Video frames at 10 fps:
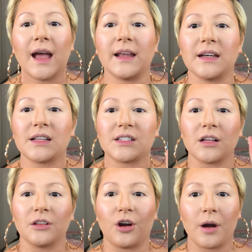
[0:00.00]
and it is
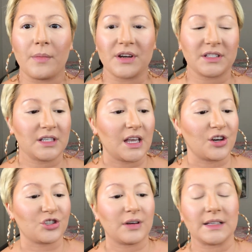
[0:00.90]
the Laura
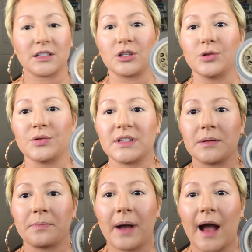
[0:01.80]
Mercier
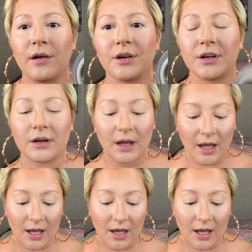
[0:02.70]
translucent powder.